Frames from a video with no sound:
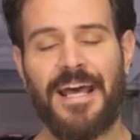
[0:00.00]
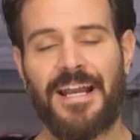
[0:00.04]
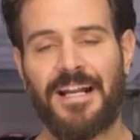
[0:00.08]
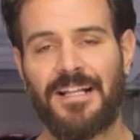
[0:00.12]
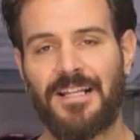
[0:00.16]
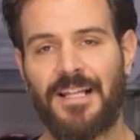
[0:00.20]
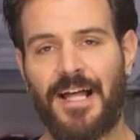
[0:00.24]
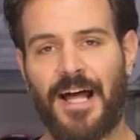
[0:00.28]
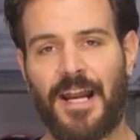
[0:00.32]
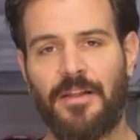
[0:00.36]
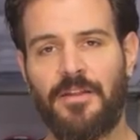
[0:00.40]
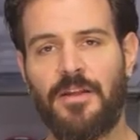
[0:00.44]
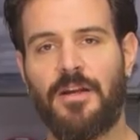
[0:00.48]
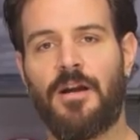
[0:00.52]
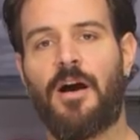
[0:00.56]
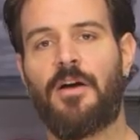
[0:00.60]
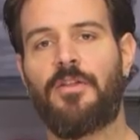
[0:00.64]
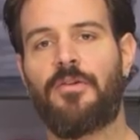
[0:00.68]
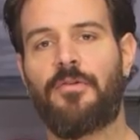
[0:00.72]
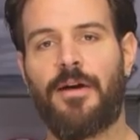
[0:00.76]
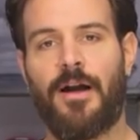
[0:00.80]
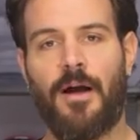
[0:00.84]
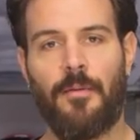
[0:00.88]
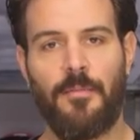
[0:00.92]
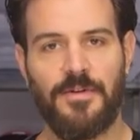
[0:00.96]
and a lot of the
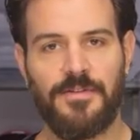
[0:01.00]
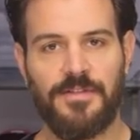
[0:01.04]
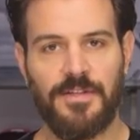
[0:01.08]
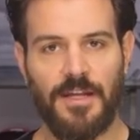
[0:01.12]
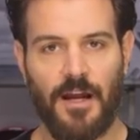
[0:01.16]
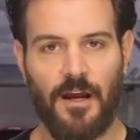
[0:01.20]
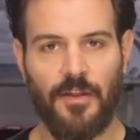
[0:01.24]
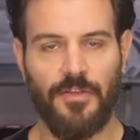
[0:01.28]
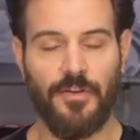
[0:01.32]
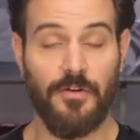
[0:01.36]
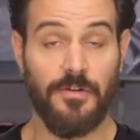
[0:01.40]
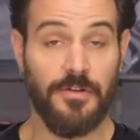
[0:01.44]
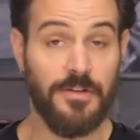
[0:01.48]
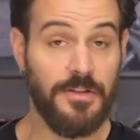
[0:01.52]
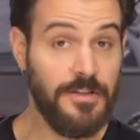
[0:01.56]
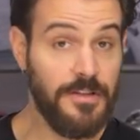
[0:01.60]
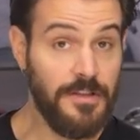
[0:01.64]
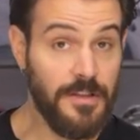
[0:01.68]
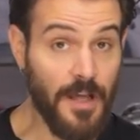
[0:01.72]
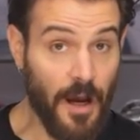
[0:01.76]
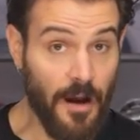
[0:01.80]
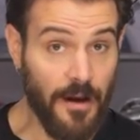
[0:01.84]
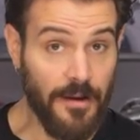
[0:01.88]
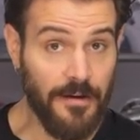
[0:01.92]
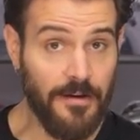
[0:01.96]
other helmets out there
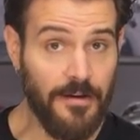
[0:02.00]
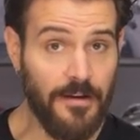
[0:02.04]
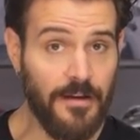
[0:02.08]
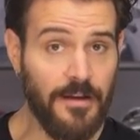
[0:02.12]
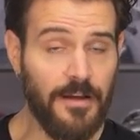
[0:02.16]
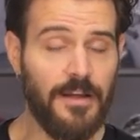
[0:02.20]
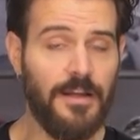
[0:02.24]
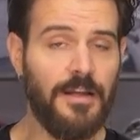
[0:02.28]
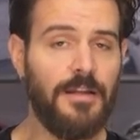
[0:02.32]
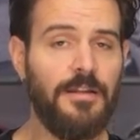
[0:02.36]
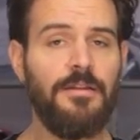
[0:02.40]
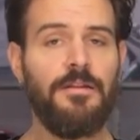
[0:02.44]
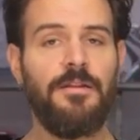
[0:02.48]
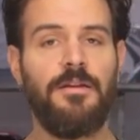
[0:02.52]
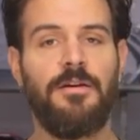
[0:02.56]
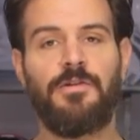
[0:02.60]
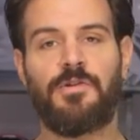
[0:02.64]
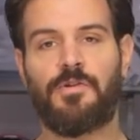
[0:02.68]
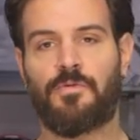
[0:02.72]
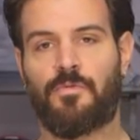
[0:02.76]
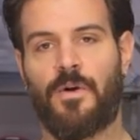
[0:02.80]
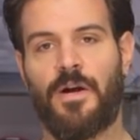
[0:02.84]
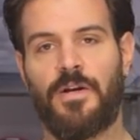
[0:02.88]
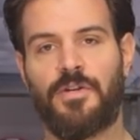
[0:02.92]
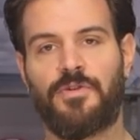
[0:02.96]
done in
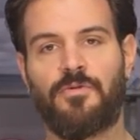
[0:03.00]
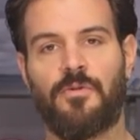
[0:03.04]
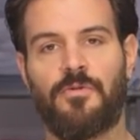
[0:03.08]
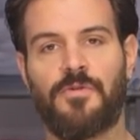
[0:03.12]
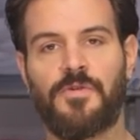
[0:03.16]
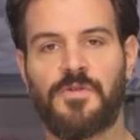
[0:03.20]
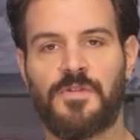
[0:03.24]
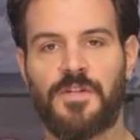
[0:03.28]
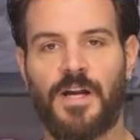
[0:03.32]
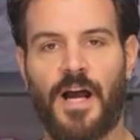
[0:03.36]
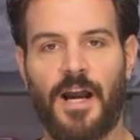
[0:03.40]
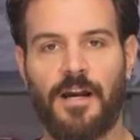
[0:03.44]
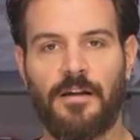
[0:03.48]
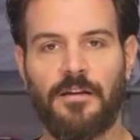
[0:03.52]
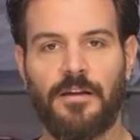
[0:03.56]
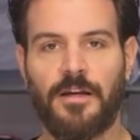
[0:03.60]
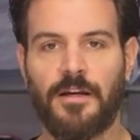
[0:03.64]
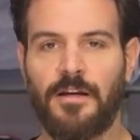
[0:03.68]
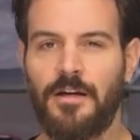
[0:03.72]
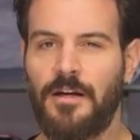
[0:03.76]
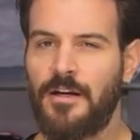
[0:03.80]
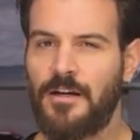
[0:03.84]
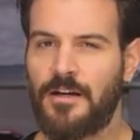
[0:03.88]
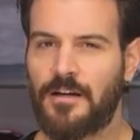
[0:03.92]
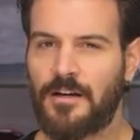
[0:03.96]
this retro
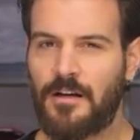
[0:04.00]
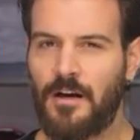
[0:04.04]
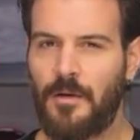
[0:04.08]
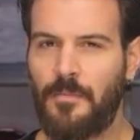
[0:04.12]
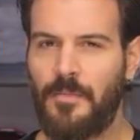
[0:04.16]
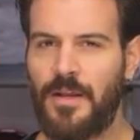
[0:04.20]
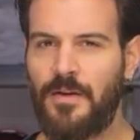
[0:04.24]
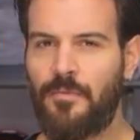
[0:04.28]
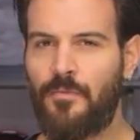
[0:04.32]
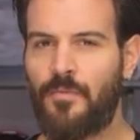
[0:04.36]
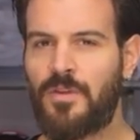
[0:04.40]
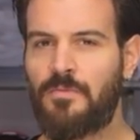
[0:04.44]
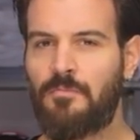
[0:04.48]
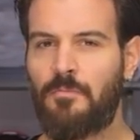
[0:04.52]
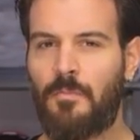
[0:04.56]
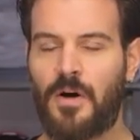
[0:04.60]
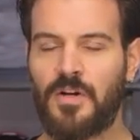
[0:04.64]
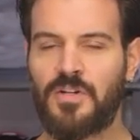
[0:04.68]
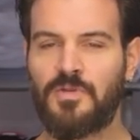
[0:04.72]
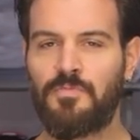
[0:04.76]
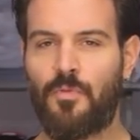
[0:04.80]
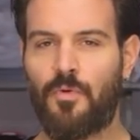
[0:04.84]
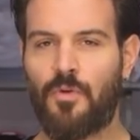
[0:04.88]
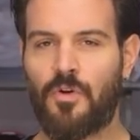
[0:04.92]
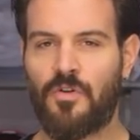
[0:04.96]
styling come in with
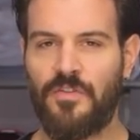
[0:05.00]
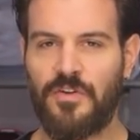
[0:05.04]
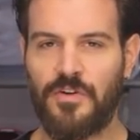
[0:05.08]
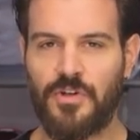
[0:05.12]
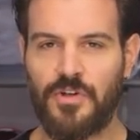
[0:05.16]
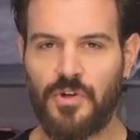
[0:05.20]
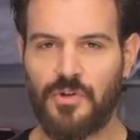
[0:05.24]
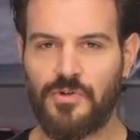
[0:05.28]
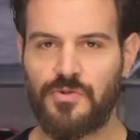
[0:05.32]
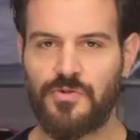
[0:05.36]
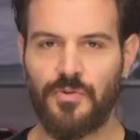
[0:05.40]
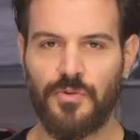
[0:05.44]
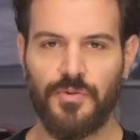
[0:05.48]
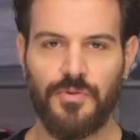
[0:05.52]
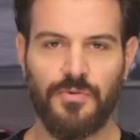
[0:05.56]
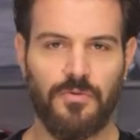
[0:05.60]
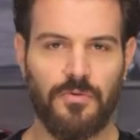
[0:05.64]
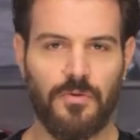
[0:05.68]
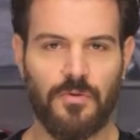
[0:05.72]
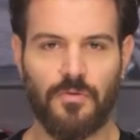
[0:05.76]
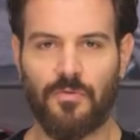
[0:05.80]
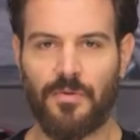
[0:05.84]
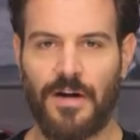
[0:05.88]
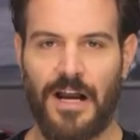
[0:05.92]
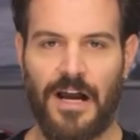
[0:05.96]
much more of a neutral to
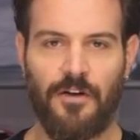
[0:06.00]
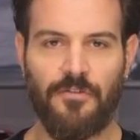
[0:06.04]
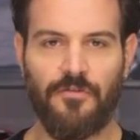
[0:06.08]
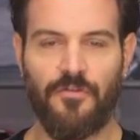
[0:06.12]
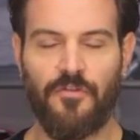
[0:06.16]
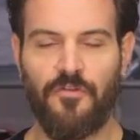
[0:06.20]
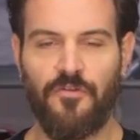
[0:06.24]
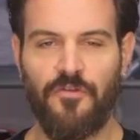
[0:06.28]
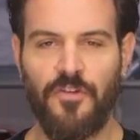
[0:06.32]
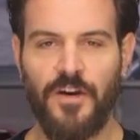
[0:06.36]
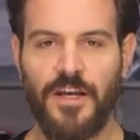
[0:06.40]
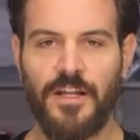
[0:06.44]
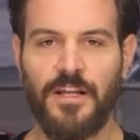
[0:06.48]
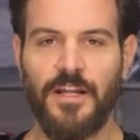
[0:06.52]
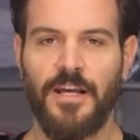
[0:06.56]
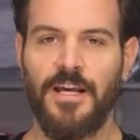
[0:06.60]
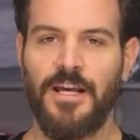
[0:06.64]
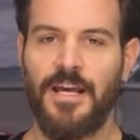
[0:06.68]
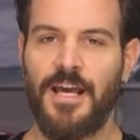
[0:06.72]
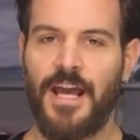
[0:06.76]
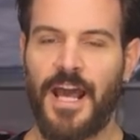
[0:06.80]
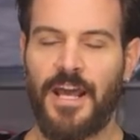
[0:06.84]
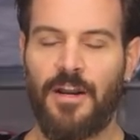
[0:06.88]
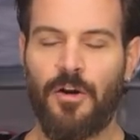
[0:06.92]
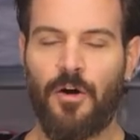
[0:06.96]
a round fit
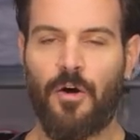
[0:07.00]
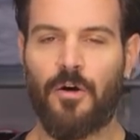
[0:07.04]
and